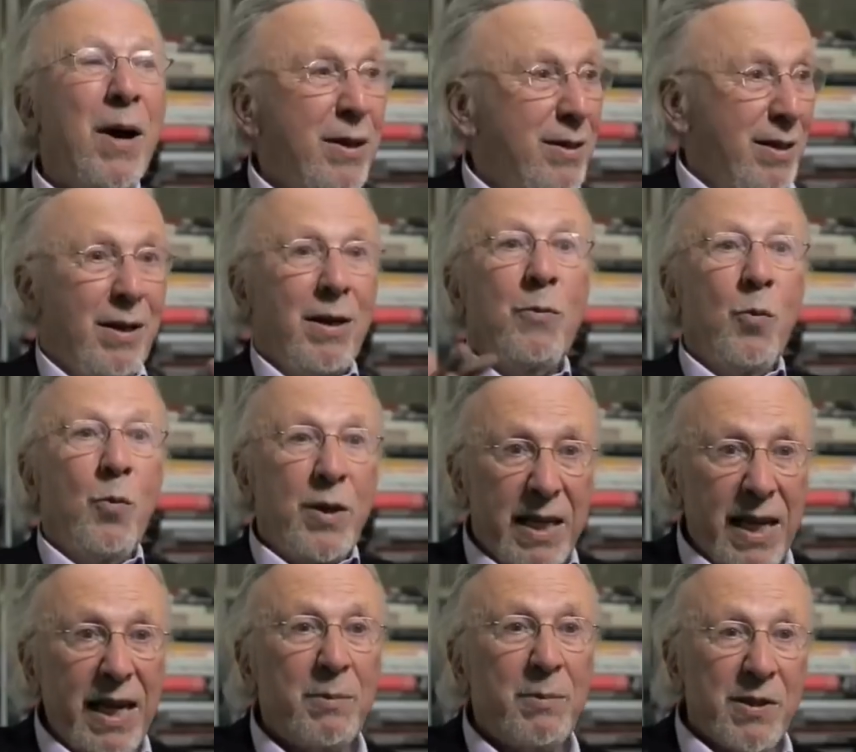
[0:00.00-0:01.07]
but with
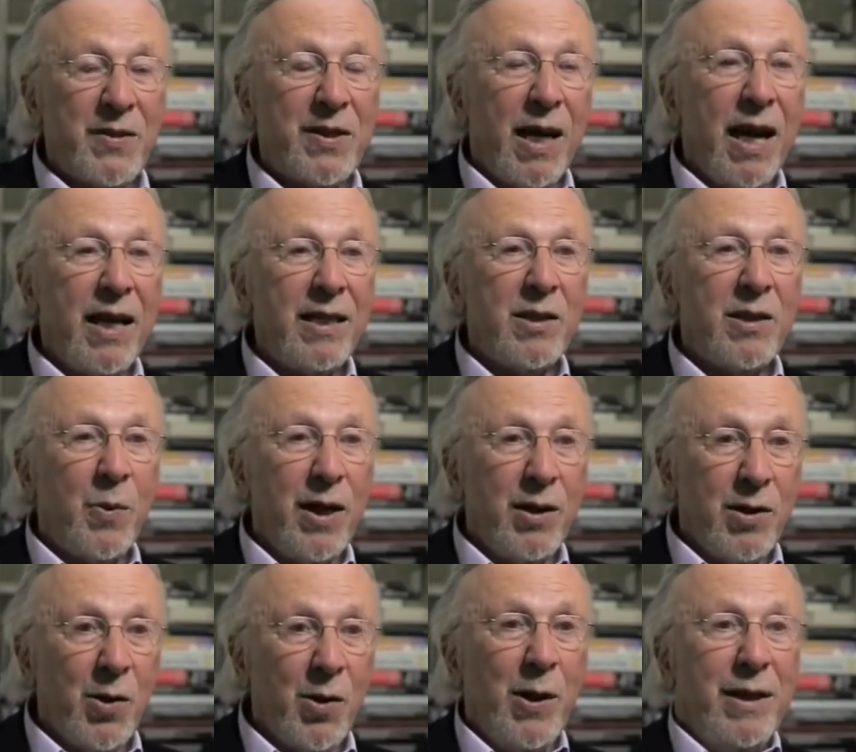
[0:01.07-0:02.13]
teams of scientists, we
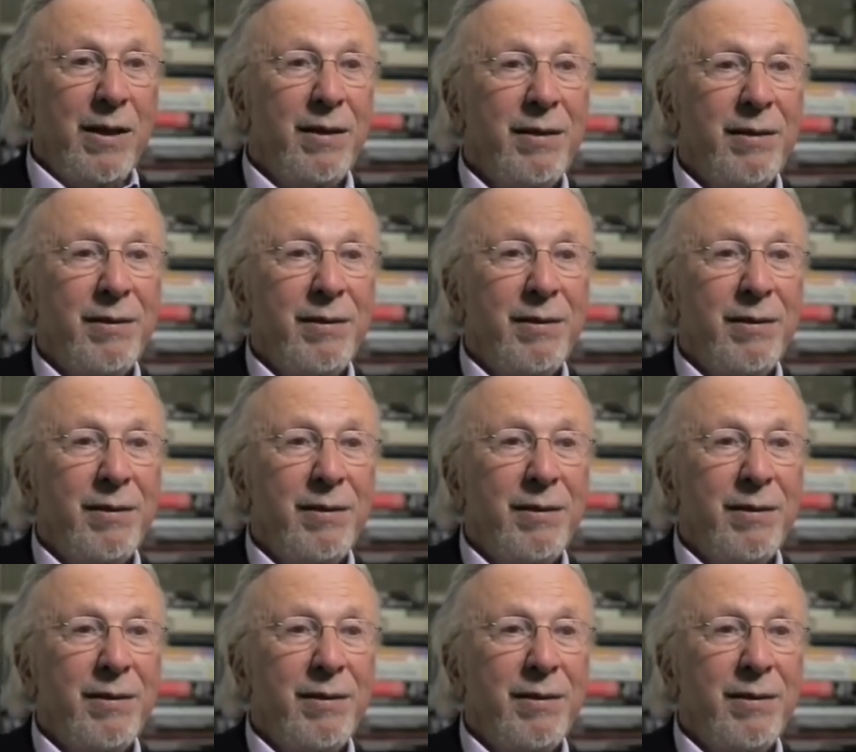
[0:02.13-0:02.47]
can do it.